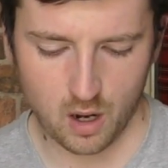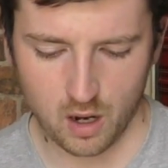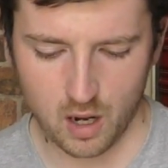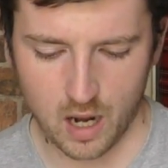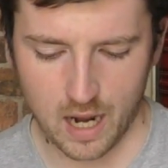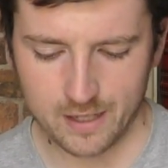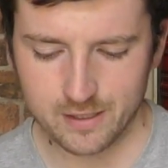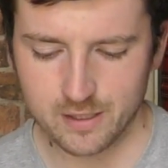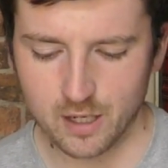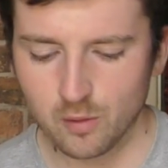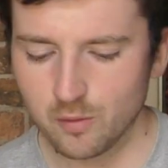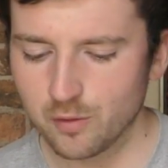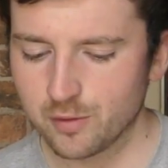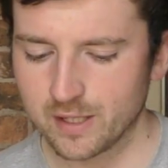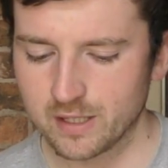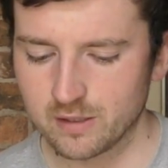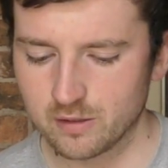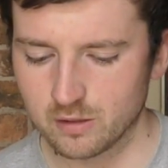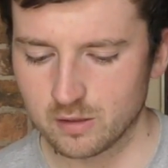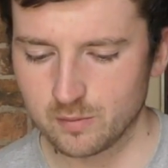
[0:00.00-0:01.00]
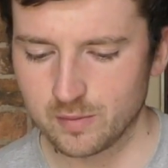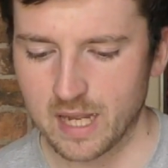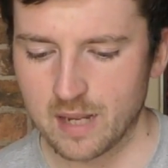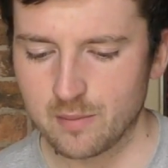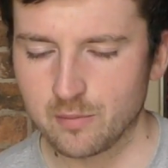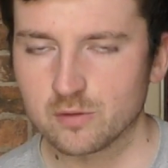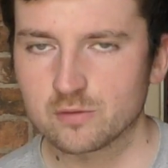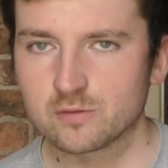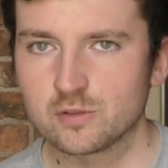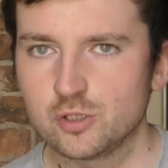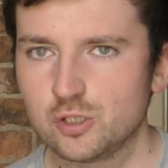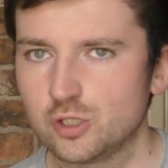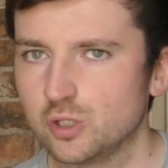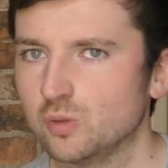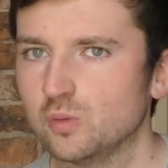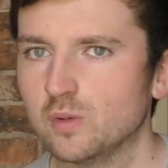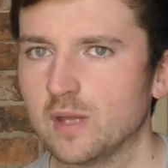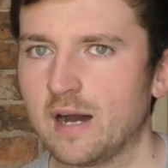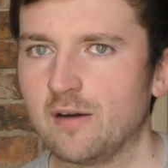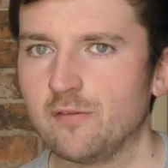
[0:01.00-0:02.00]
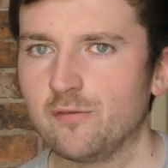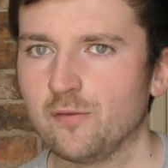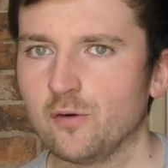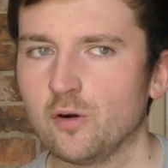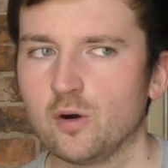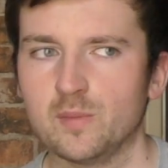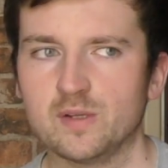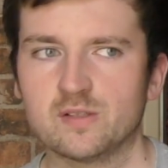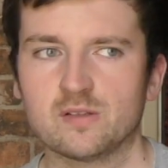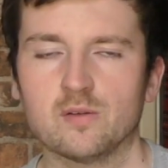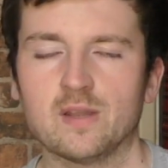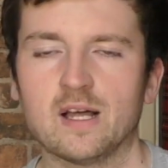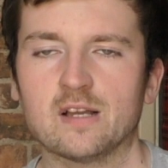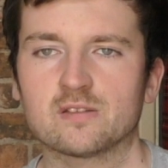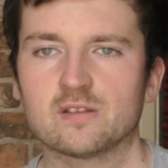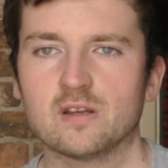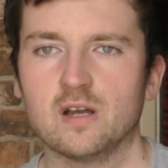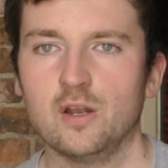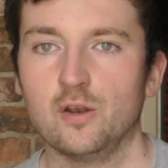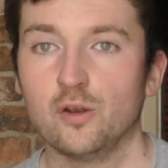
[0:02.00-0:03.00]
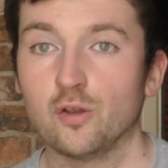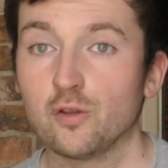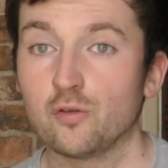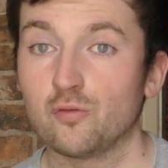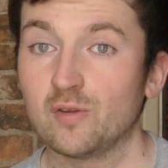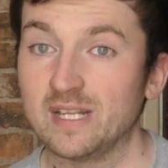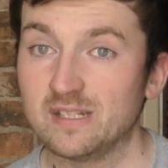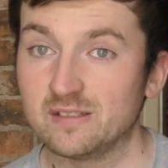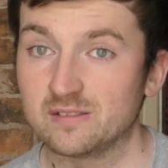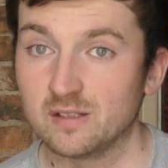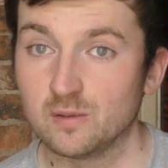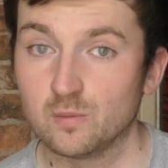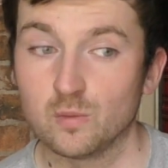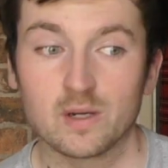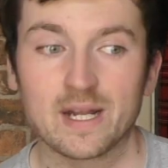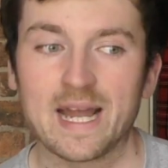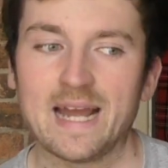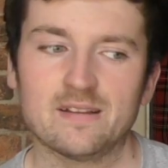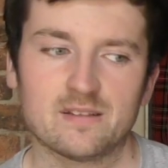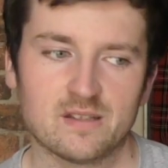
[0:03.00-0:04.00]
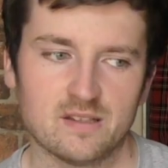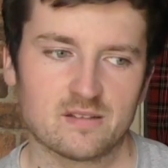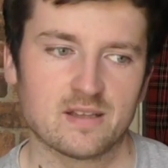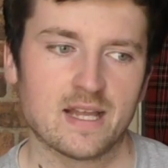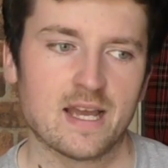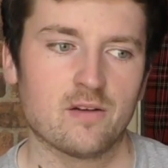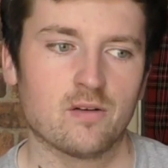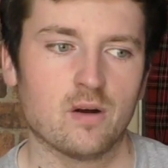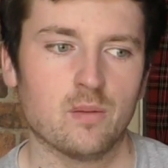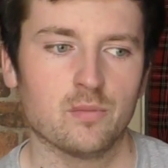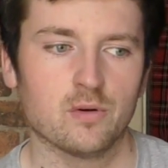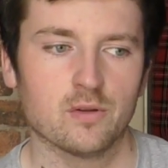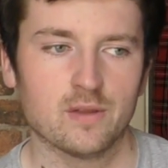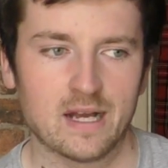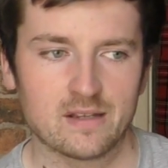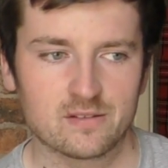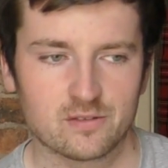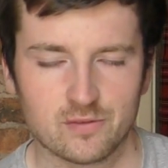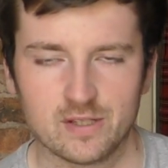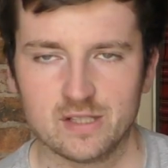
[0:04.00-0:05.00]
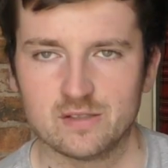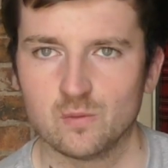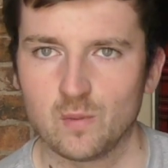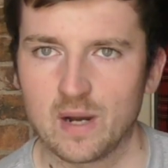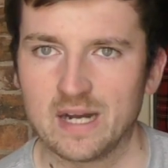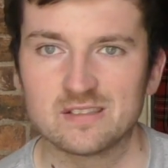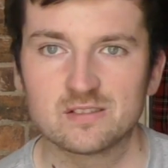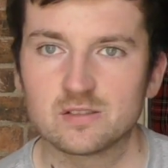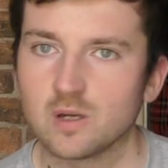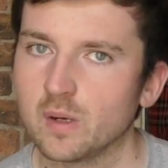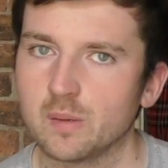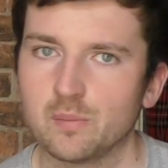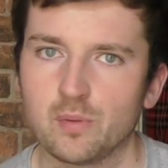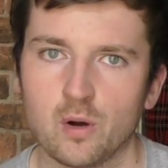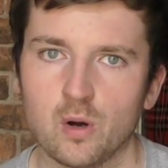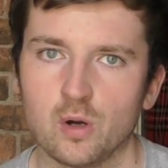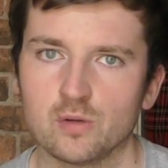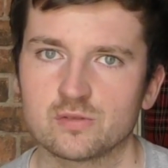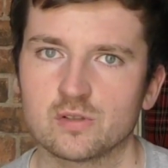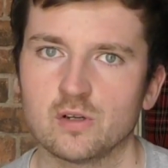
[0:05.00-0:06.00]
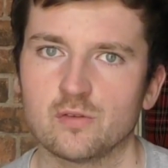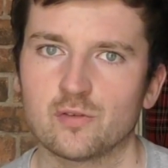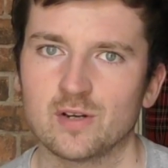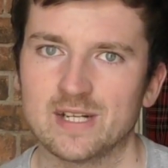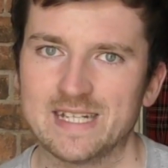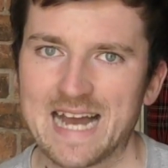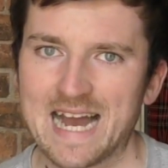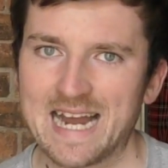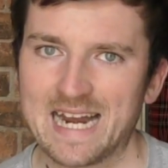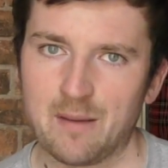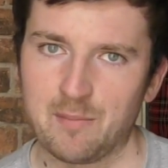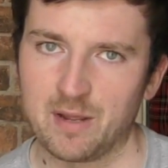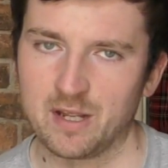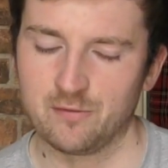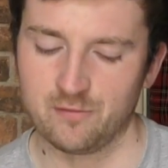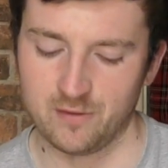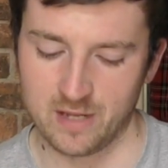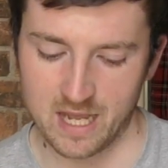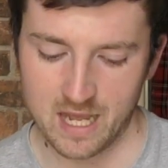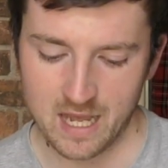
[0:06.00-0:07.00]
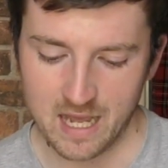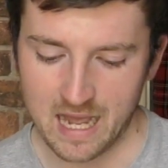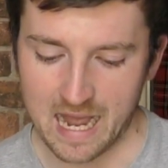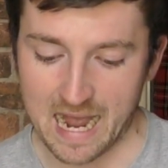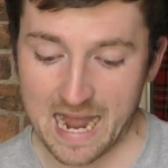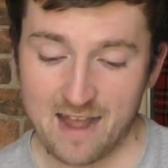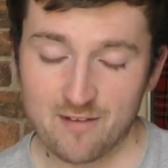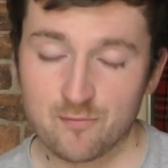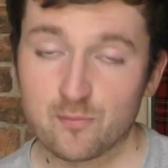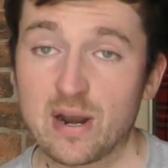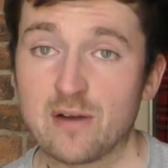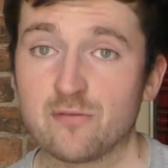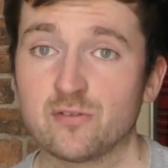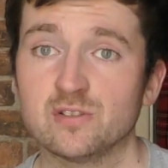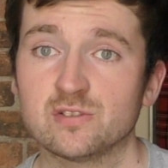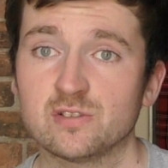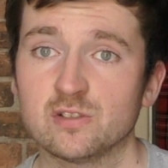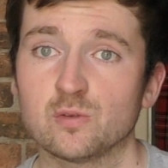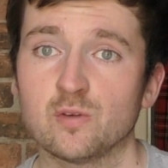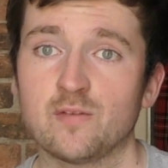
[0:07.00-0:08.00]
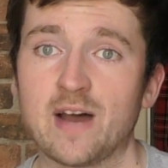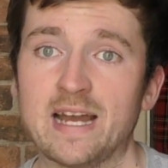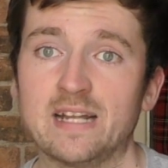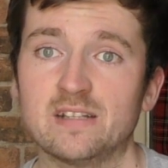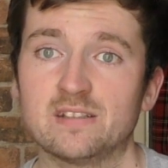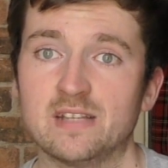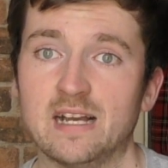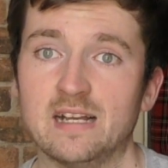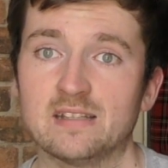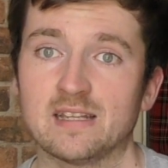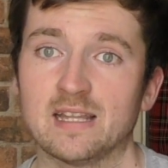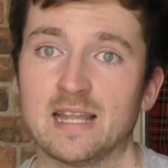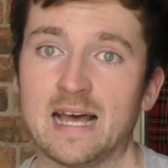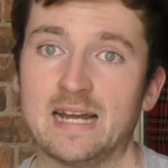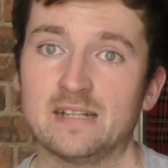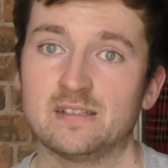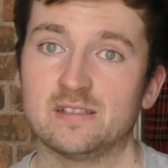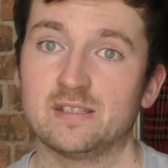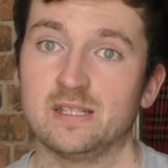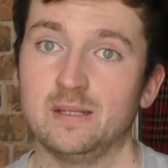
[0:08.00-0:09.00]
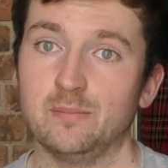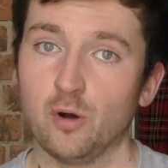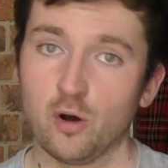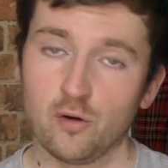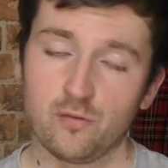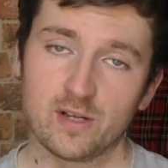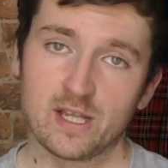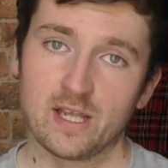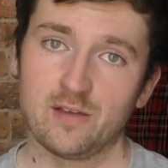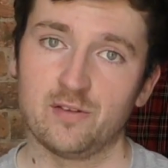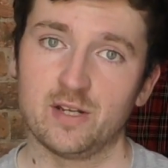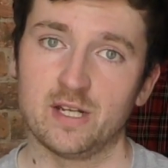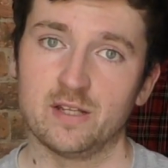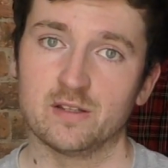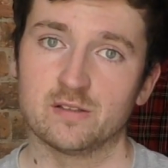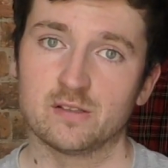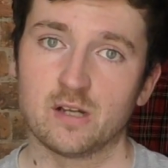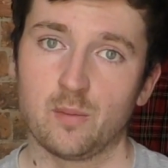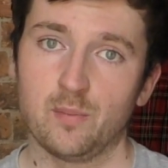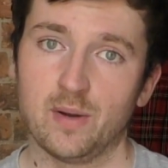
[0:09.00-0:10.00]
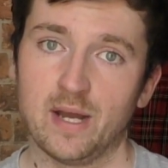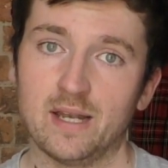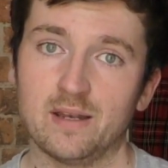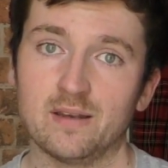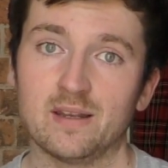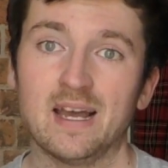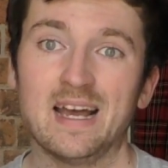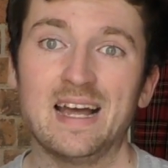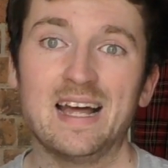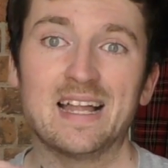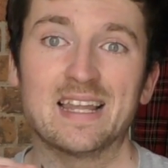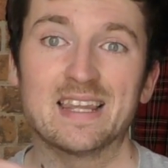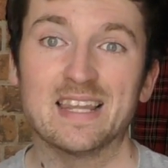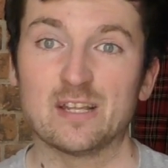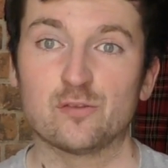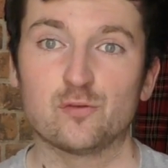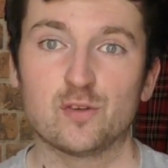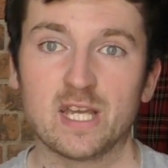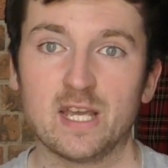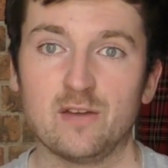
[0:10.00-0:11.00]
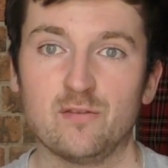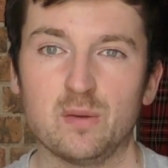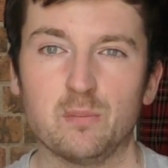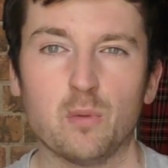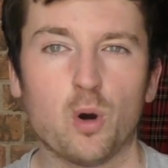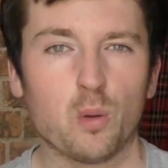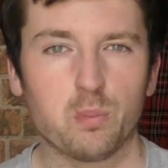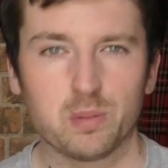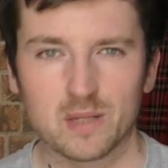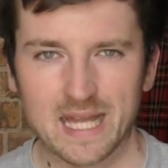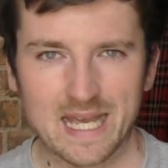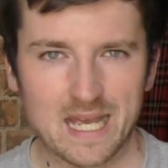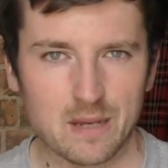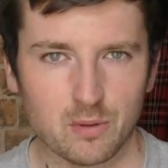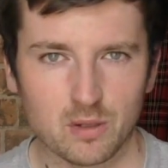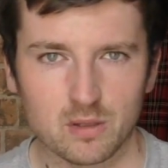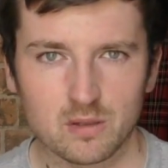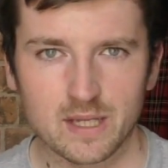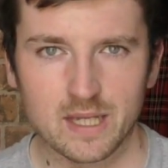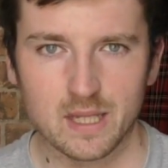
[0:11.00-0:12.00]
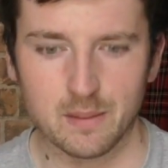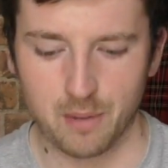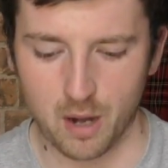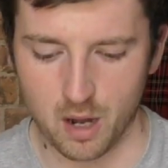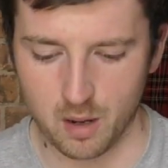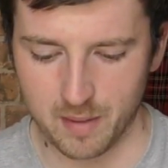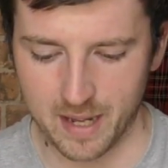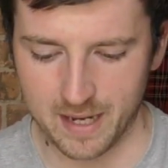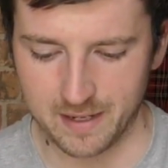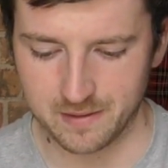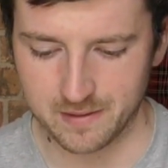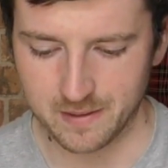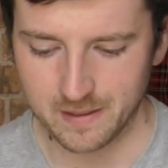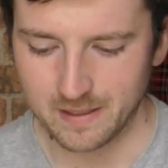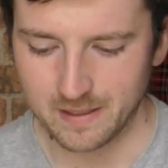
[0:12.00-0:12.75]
I don't think they're going to be able to do that for me, so that's another reason. We'll get into this later on, but that's the reason why it's so important to go for a dynamic fit. I have preferences with iron sets. I like to see more forgiving in the top end, less forgiving, more playable in the bottom end,